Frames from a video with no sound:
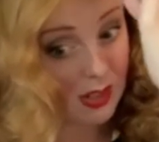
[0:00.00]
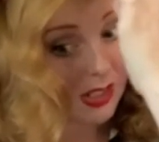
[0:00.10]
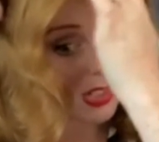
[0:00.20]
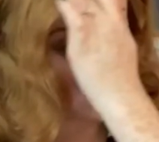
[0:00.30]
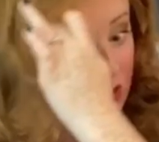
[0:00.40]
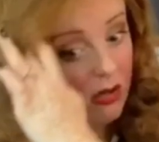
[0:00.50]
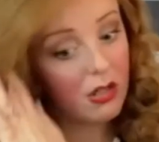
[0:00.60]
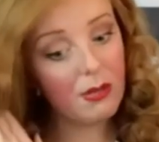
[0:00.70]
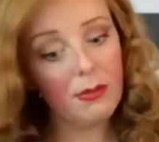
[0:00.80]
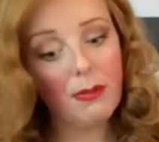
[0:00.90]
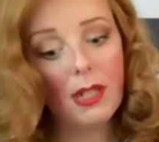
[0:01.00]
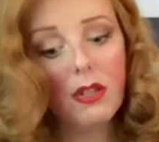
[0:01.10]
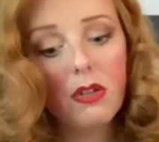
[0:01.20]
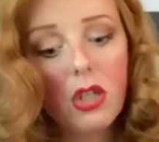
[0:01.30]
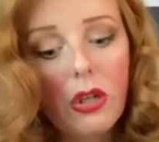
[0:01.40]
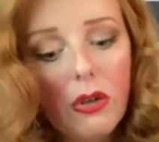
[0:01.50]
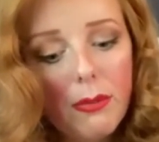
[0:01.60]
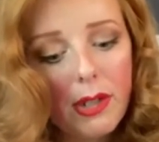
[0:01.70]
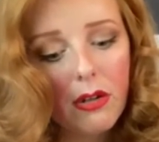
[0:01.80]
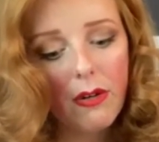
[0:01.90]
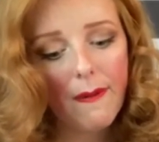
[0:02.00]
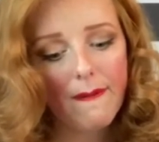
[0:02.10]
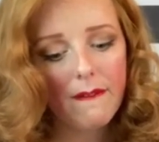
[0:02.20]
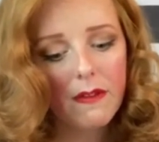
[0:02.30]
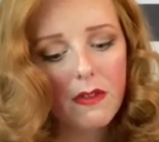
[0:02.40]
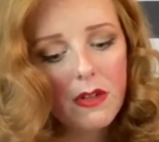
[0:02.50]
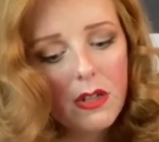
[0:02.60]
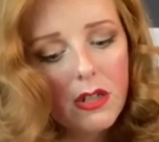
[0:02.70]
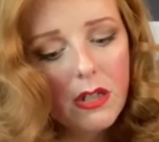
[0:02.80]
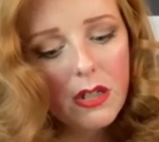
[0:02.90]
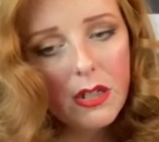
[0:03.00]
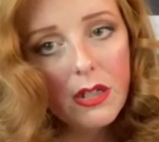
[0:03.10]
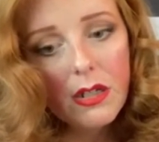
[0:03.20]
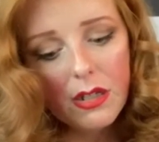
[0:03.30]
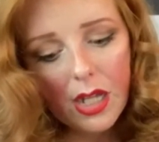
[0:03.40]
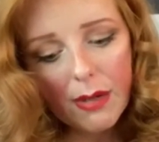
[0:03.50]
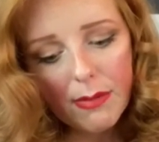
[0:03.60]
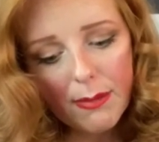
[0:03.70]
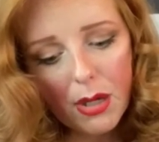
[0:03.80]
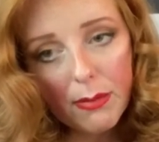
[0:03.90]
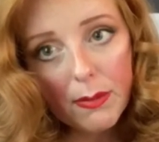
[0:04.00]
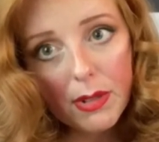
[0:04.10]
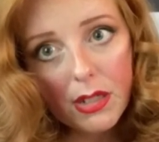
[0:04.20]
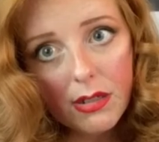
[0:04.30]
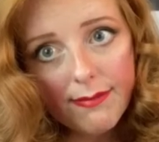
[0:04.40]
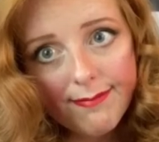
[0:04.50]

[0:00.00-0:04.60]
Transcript: So I'm gonna put my little comb here and my bobby pin.